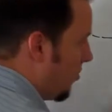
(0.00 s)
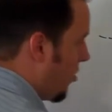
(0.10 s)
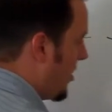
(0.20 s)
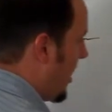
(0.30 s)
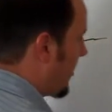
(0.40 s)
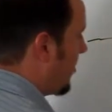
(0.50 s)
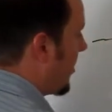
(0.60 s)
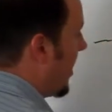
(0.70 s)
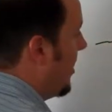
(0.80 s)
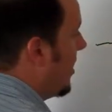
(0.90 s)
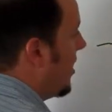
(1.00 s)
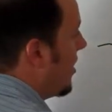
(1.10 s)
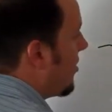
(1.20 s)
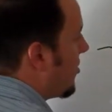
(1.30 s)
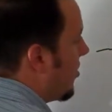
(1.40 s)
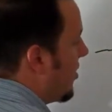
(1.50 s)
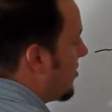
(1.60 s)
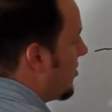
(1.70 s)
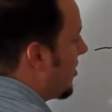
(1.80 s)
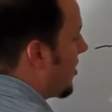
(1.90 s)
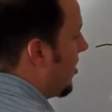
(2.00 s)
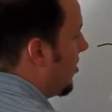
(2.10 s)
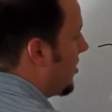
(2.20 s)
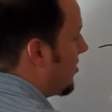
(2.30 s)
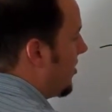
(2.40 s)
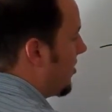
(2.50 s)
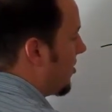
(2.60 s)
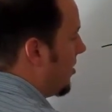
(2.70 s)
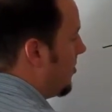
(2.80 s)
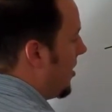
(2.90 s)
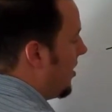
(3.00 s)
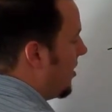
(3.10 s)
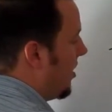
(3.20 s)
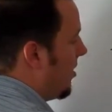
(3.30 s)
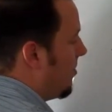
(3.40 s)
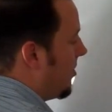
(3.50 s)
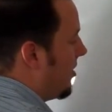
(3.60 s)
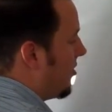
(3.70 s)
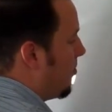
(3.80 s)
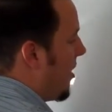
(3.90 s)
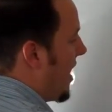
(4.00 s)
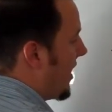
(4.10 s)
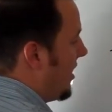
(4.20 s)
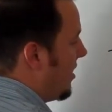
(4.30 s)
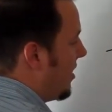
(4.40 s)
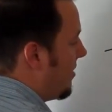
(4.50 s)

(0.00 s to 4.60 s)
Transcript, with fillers: more text, okay? So this is the code. It's going to be this bracket,